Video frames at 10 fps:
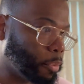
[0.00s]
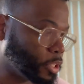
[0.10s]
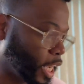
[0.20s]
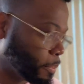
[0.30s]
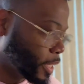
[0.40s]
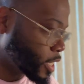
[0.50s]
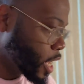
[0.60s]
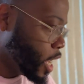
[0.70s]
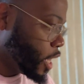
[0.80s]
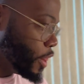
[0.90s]
Shameless.
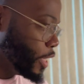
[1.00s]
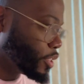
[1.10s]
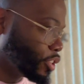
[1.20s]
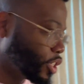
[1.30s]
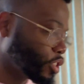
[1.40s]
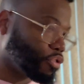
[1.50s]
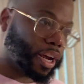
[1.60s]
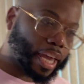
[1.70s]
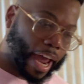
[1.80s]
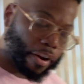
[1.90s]
These are just
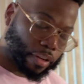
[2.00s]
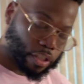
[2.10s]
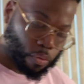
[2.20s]
great characters. So